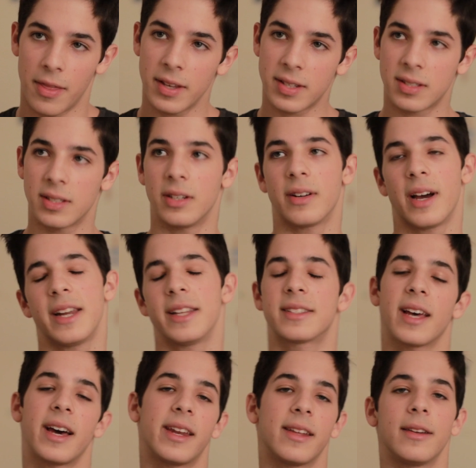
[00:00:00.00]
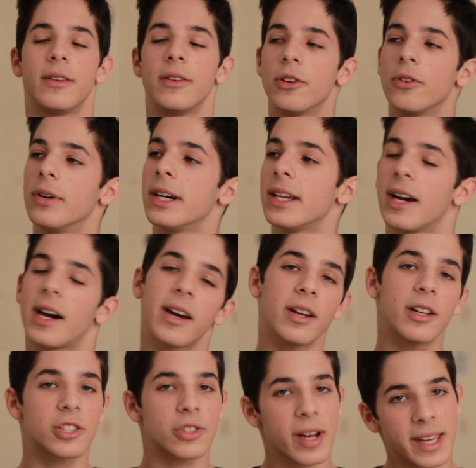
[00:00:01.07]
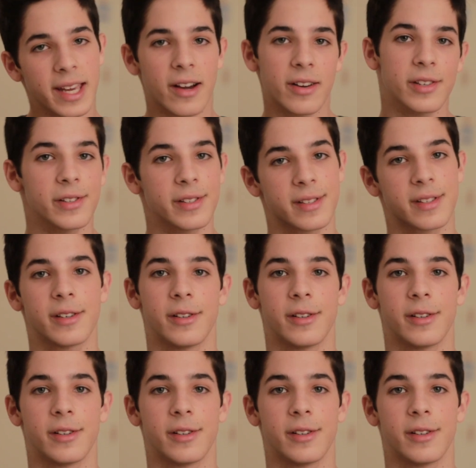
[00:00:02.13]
This year, I decided, you know what? I'm gonna try calculus